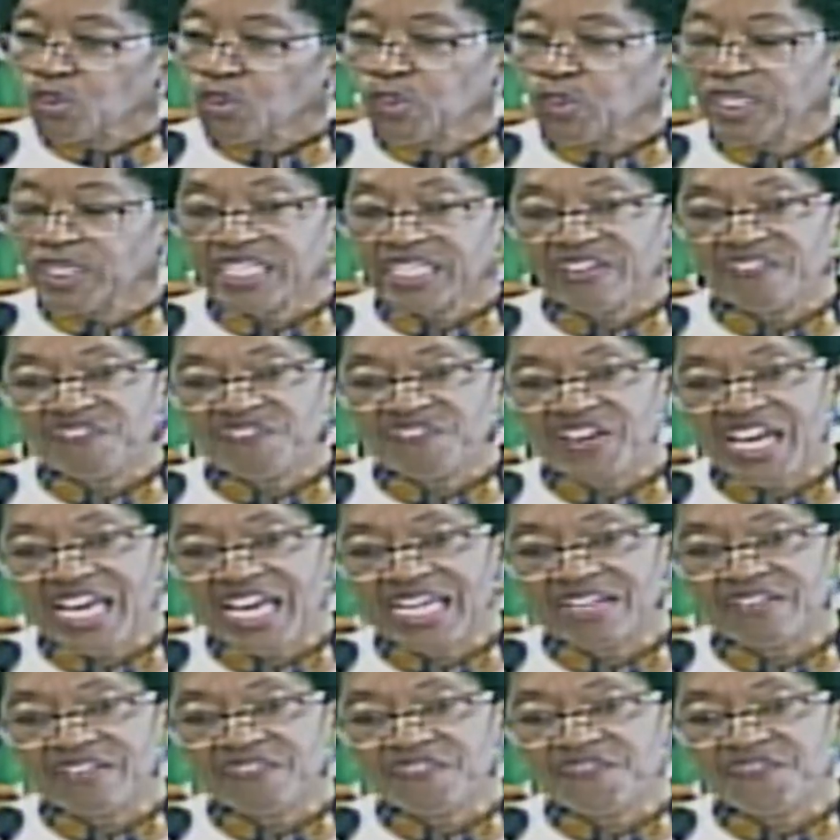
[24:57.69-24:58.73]
We can
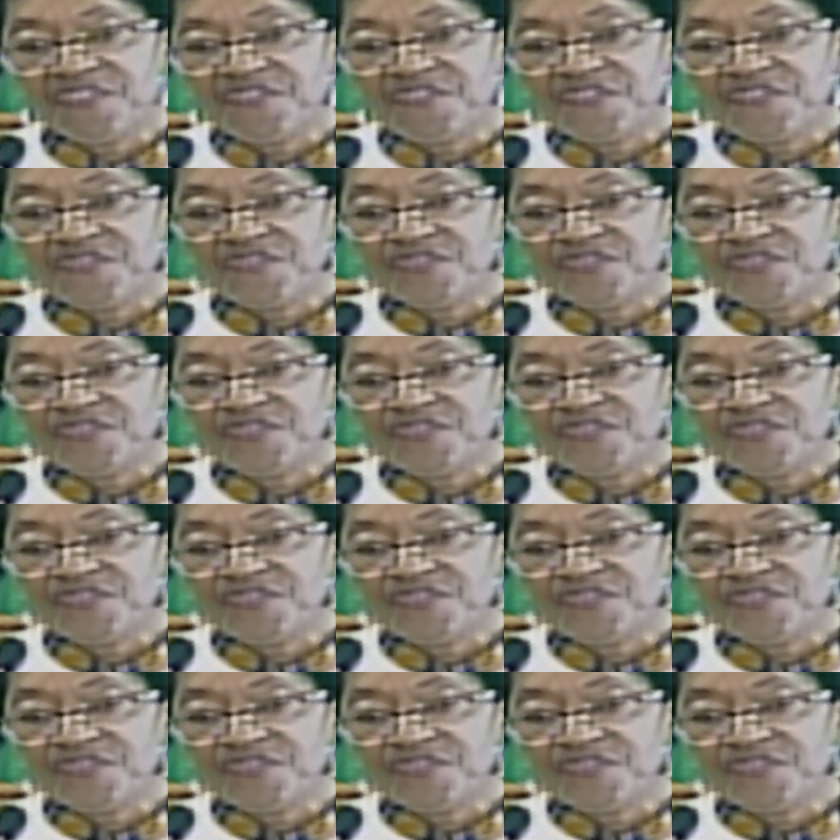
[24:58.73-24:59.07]
find